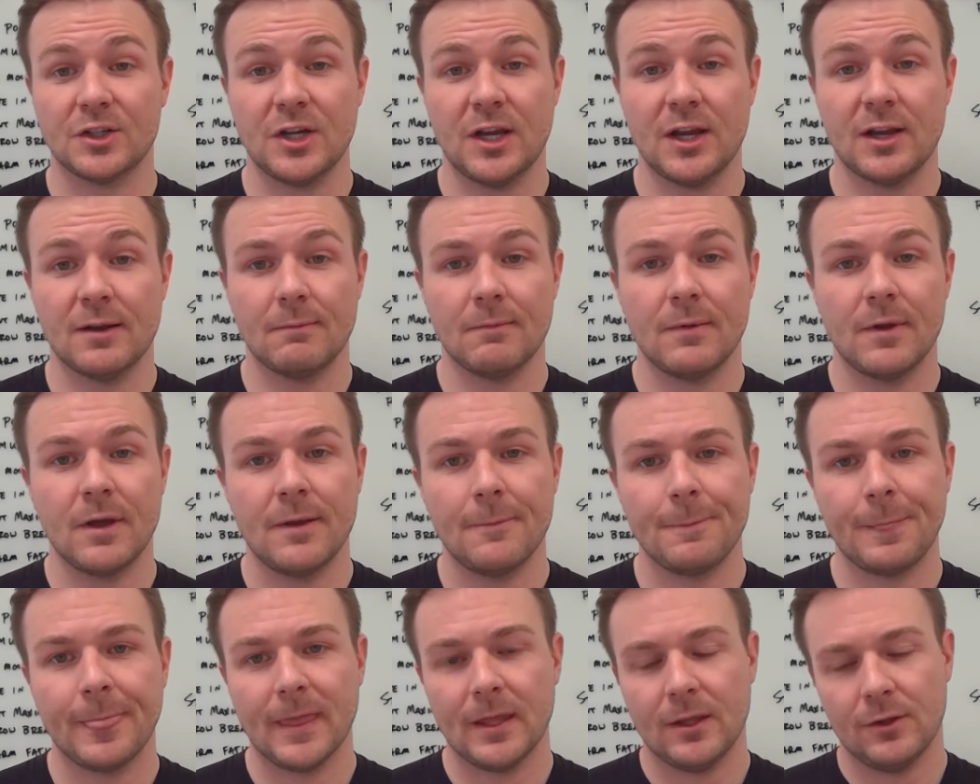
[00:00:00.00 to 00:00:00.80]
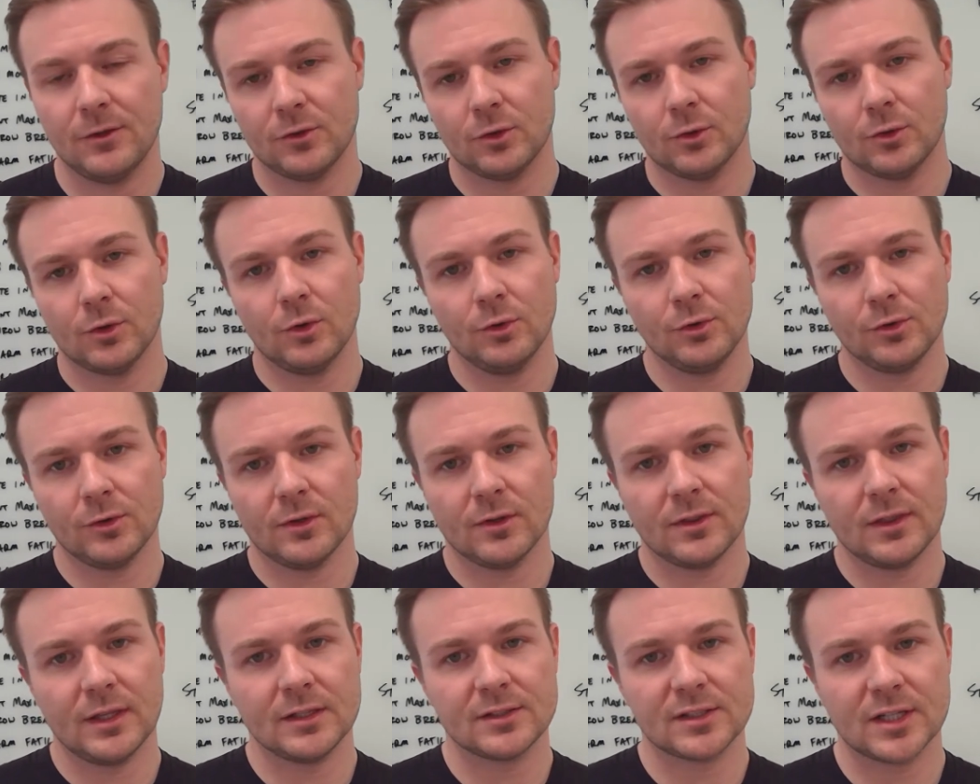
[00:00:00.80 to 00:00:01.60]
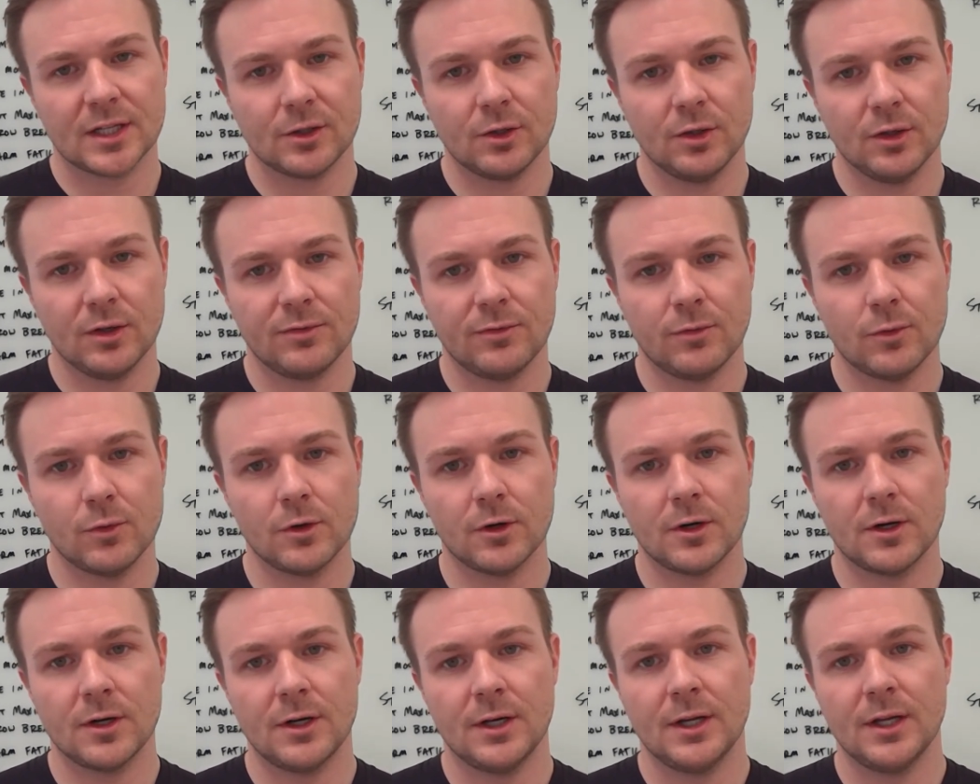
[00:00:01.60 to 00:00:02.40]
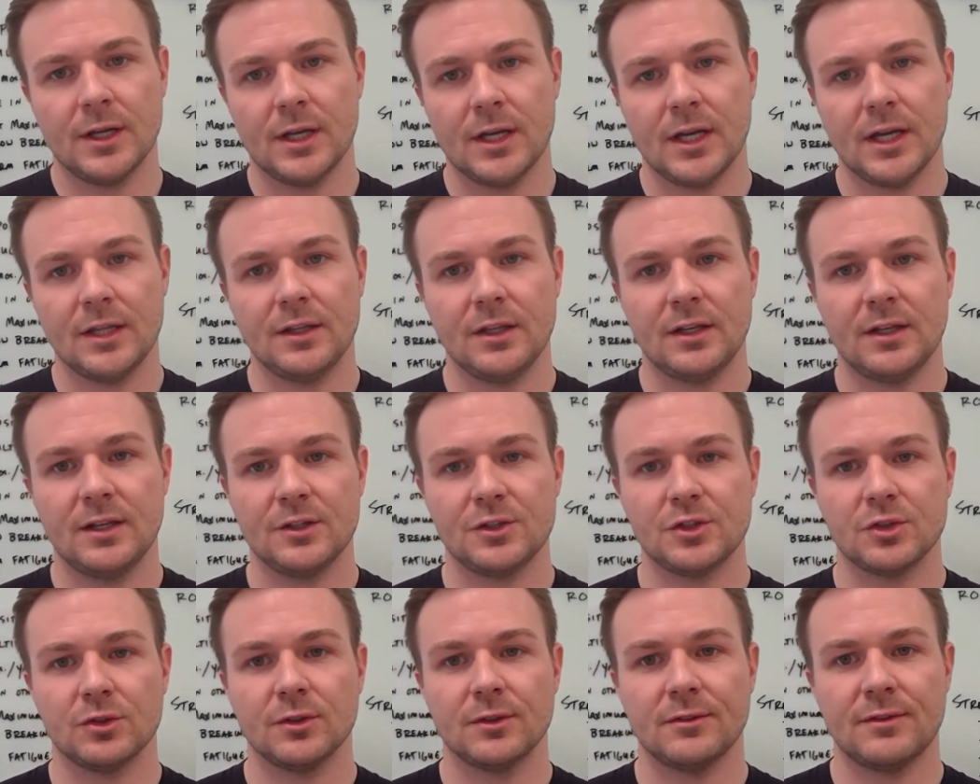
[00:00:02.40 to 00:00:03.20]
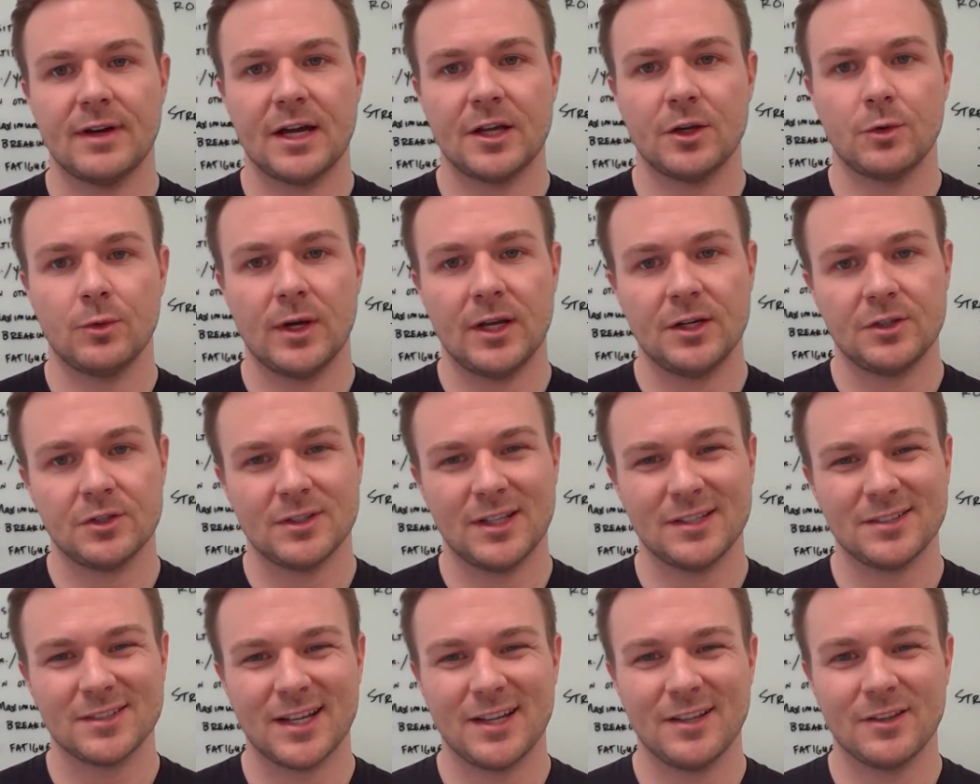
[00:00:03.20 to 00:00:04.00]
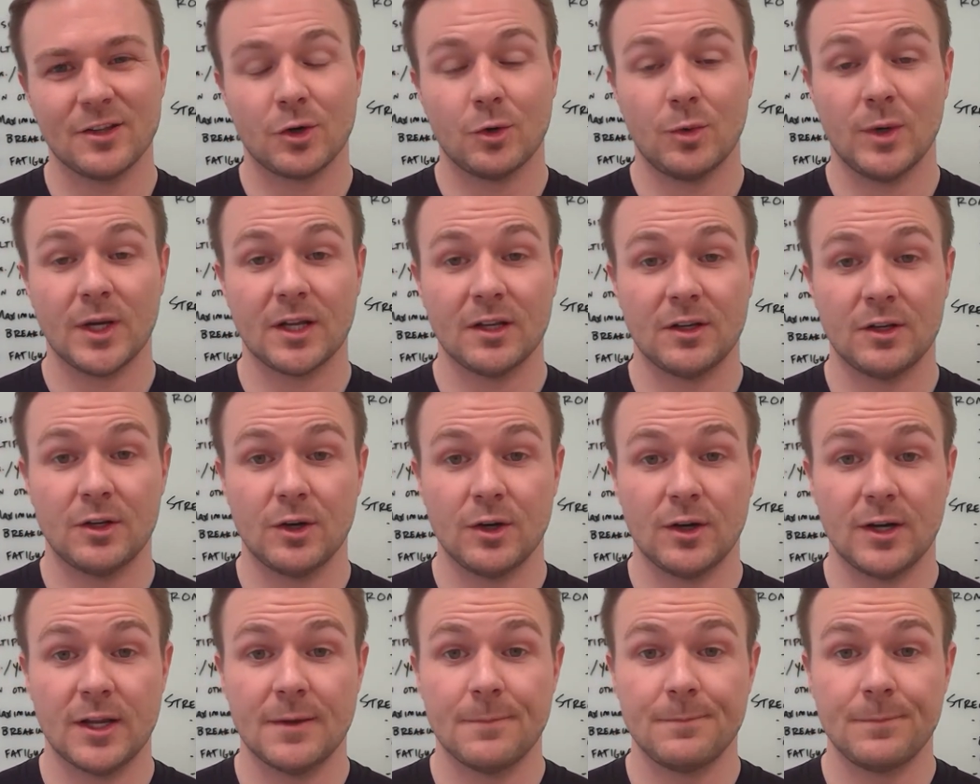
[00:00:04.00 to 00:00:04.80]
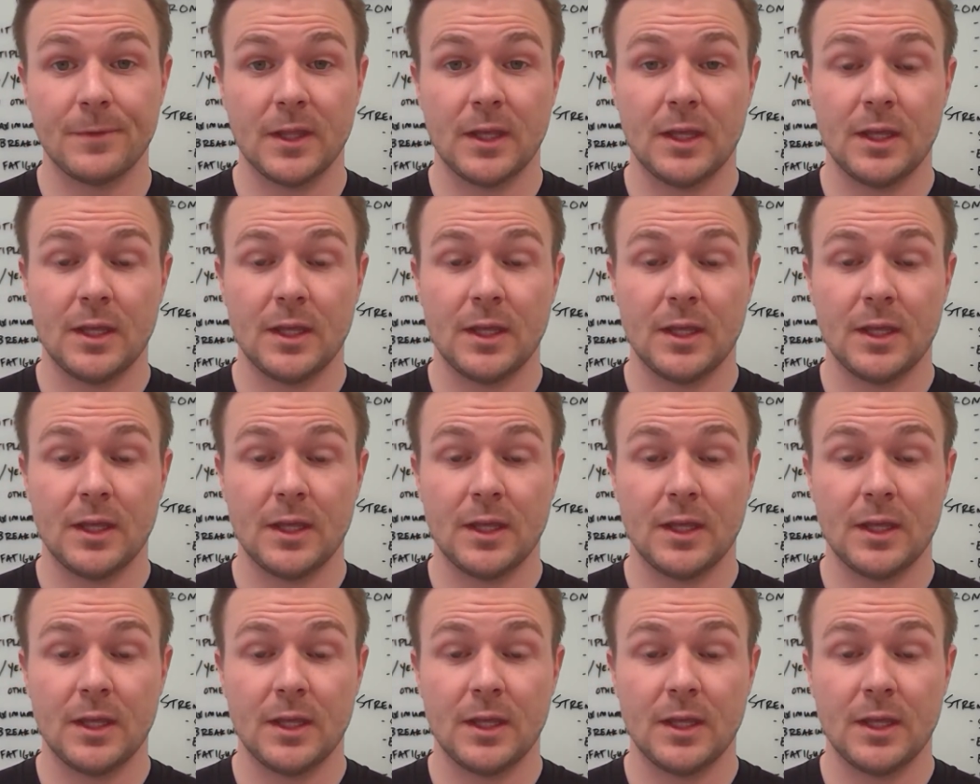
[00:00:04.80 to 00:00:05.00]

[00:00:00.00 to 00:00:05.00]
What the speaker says: chain. So those are the things I look for in the initial evaluation. That's kind of the quick and dirty.